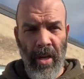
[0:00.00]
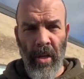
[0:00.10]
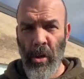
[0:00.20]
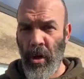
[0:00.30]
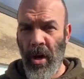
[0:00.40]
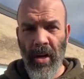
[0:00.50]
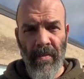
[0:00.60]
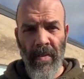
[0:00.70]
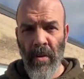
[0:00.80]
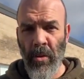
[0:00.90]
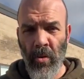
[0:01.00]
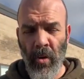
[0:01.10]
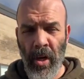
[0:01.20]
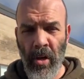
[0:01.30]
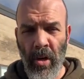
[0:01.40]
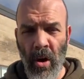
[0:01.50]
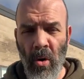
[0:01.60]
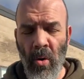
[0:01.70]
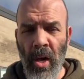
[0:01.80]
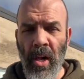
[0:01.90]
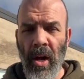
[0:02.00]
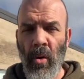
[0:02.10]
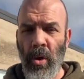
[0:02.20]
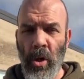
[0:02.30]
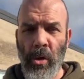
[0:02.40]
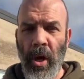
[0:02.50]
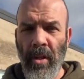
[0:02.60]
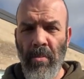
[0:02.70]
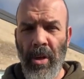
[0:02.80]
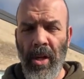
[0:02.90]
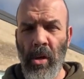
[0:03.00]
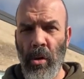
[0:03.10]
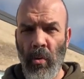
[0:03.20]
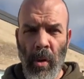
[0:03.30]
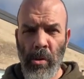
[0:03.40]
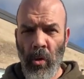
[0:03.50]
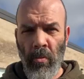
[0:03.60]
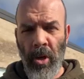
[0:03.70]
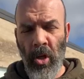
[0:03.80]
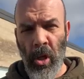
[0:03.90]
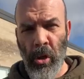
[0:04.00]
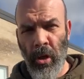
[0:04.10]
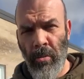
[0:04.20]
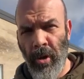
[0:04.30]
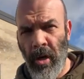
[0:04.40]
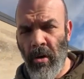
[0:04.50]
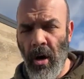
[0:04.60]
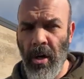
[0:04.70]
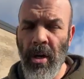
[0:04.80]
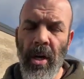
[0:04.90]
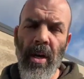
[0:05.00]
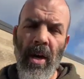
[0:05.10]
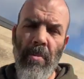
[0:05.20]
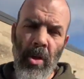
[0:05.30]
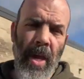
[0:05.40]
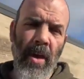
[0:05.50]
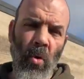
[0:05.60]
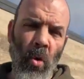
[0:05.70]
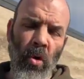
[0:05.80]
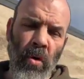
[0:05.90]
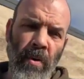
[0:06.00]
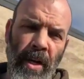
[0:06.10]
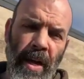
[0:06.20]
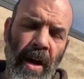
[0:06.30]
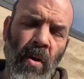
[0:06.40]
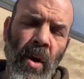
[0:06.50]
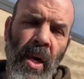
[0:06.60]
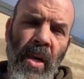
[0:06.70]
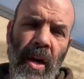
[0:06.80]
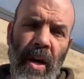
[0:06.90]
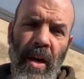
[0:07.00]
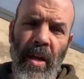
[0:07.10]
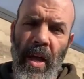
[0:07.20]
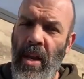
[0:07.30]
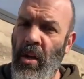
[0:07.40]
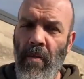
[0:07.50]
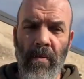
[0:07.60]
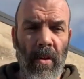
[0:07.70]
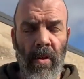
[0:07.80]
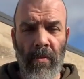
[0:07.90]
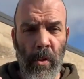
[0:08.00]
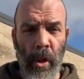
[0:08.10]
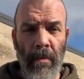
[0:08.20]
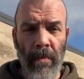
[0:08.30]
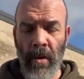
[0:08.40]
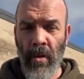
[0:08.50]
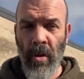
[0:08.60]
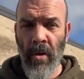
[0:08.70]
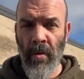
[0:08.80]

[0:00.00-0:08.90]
in stock and available, ready to go. We just got them in, so the website will be adjusted a little bit later on, but you can order them right now, and you can safely